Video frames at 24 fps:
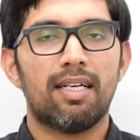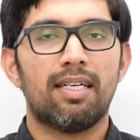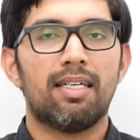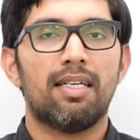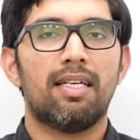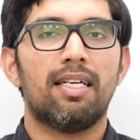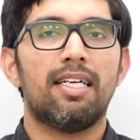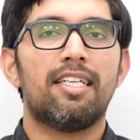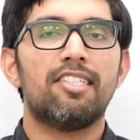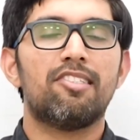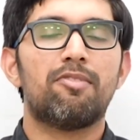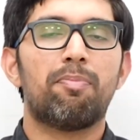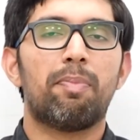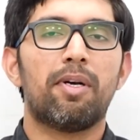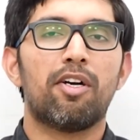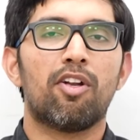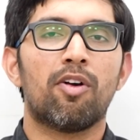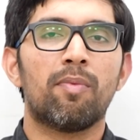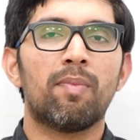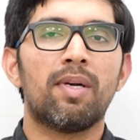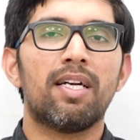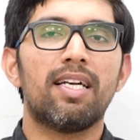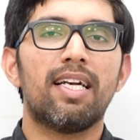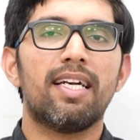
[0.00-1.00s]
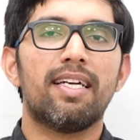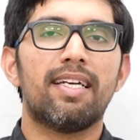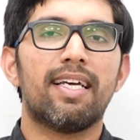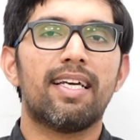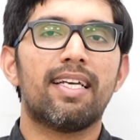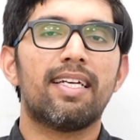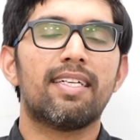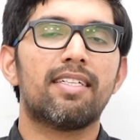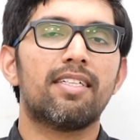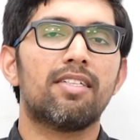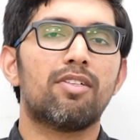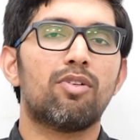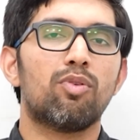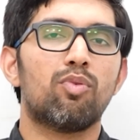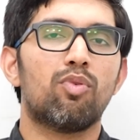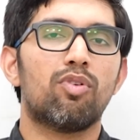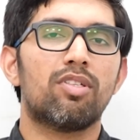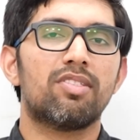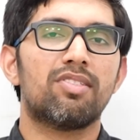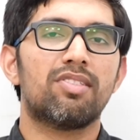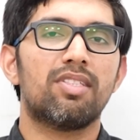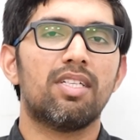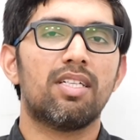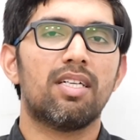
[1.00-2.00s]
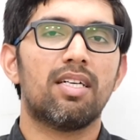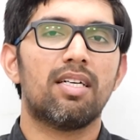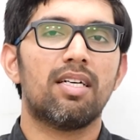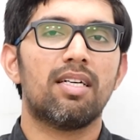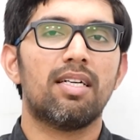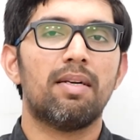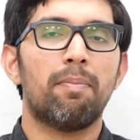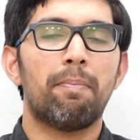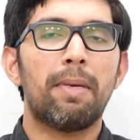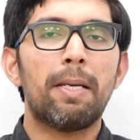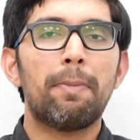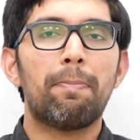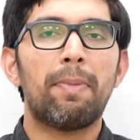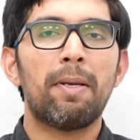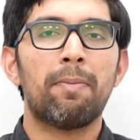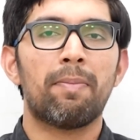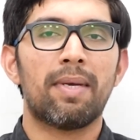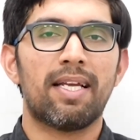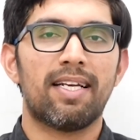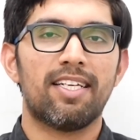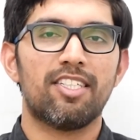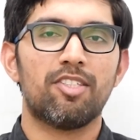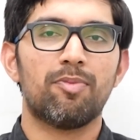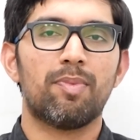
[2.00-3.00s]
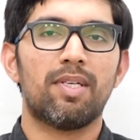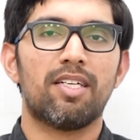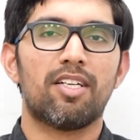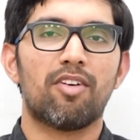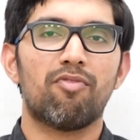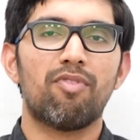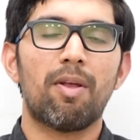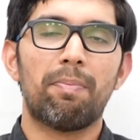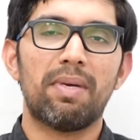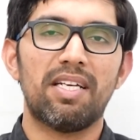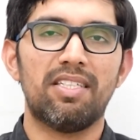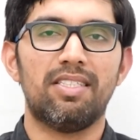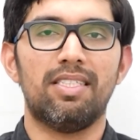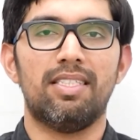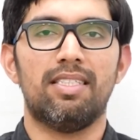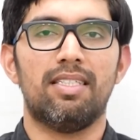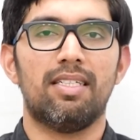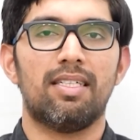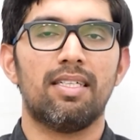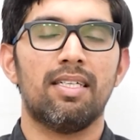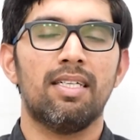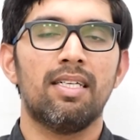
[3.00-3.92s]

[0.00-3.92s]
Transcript: and it is predominantly directed towards the BP management of the patient.